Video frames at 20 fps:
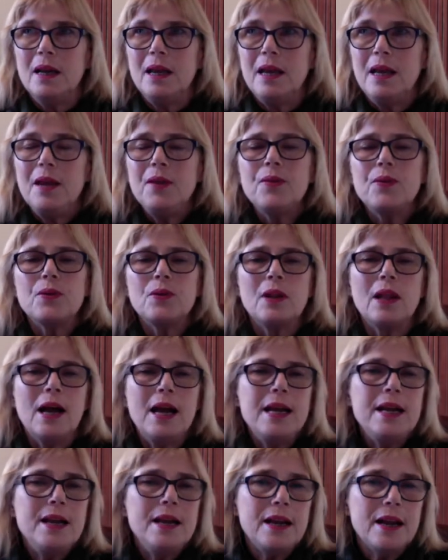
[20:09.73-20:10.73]
either
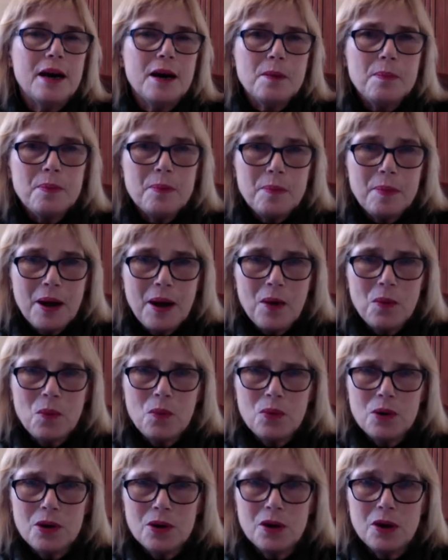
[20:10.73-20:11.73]
lighten up about
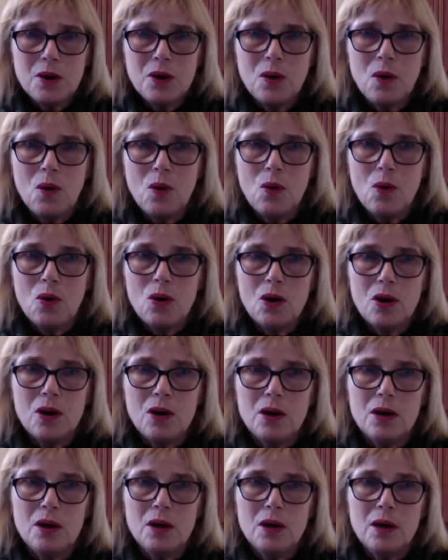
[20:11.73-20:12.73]
work
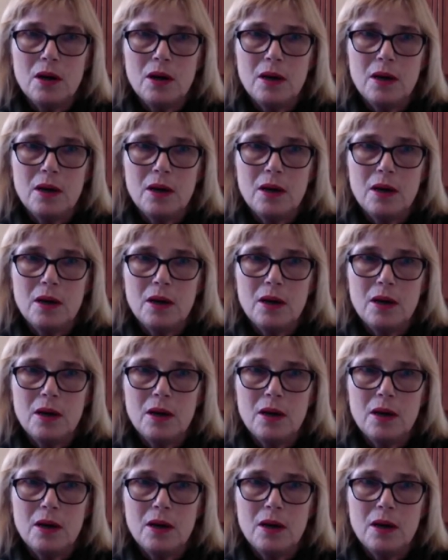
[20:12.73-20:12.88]
or